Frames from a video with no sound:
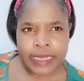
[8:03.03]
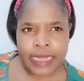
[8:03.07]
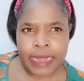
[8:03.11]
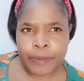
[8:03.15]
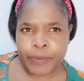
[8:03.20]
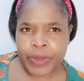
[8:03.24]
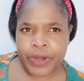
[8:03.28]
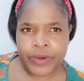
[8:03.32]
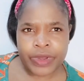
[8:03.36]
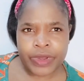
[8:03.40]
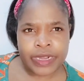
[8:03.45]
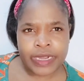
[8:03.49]

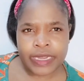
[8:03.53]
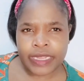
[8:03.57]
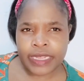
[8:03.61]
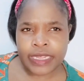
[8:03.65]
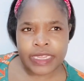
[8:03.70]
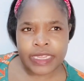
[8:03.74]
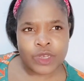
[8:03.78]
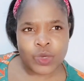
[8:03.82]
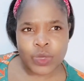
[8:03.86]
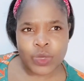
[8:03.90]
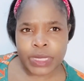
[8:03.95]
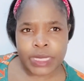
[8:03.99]

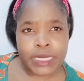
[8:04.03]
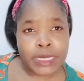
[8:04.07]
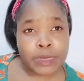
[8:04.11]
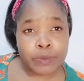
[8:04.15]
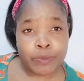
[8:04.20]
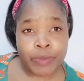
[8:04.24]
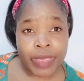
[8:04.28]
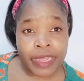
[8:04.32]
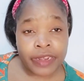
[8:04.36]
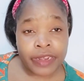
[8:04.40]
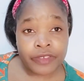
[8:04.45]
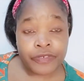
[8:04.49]
Apparently, it was his
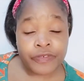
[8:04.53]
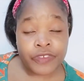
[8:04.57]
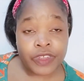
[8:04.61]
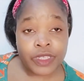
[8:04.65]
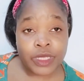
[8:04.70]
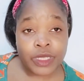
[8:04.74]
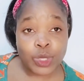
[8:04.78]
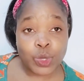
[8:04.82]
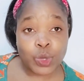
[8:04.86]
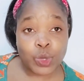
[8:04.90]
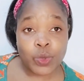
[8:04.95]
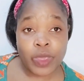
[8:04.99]

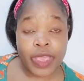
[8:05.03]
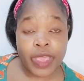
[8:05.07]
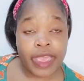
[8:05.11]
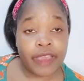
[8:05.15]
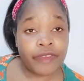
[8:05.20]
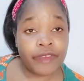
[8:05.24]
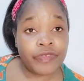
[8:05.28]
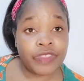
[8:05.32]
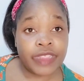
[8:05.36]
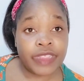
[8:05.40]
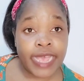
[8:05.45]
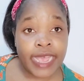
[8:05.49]
benefit to
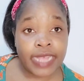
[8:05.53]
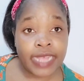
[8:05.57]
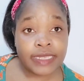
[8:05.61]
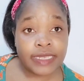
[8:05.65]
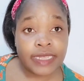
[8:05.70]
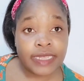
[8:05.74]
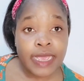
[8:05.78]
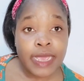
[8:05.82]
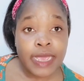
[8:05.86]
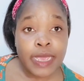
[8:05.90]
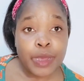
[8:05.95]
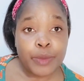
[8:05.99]
have
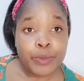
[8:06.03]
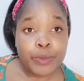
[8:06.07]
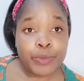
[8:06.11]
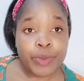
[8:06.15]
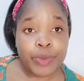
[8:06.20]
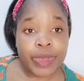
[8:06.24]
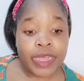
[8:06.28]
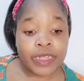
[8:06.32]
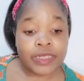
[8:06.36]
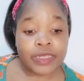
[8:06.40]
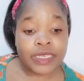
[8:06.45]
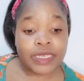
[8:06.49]
that,
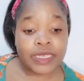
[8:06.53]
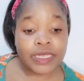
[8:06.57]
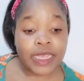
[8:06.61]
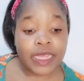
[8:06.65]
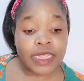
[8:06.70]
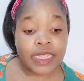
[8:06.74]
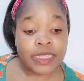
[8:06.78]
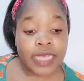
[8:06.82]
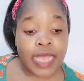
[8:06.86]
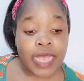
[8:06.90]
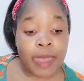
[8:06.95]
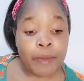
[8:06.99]
but
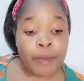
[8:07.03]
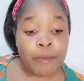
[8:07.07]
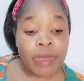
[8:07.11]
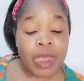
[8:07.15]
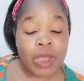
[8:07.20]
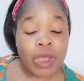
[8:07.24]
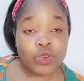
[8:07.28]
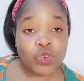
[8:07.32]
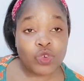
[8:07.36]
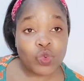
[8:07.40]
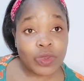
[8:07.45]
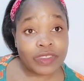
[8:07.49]
the
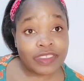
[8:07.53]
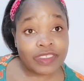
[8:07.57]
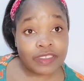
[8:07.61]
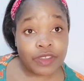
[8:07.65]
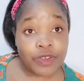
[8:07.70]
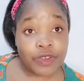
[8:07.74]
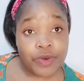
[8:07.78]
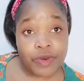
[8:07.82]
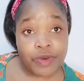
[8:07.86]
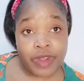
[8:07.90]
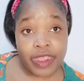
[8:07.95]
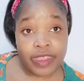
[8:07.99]
amount was
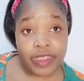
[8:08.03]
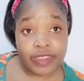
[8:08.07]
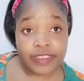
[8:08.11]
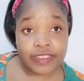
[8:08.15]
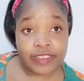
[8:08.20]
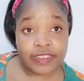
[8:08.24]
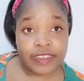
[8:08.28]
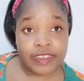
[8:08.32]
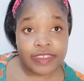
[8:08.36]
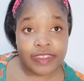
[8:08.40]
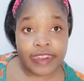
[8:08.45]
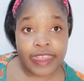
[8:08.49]

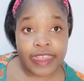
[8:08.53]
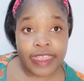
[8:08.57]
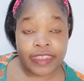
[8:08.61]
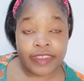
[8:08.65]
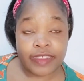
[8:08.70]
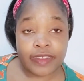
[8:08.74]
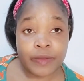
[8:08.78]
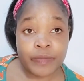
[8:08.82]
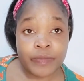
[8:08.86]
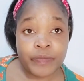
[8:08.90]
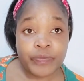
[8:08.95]
crazy, like